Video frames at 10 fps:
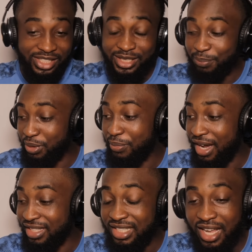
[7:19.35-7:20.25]
just be
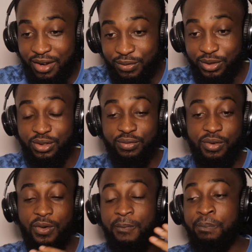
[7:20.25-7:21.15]
by the side, first
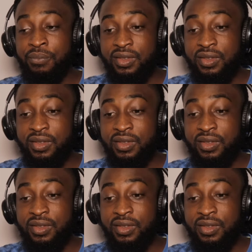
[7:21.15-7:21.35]
of all.